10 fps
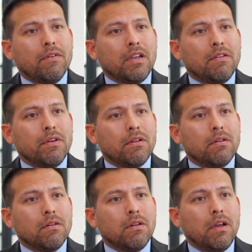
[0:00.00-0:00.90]
and give
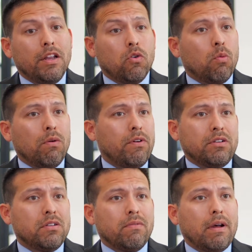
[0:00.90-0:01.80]
it a normal
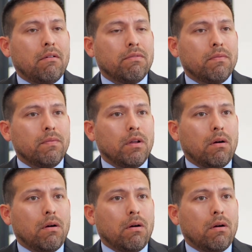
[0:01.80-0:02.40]
functioning valve, the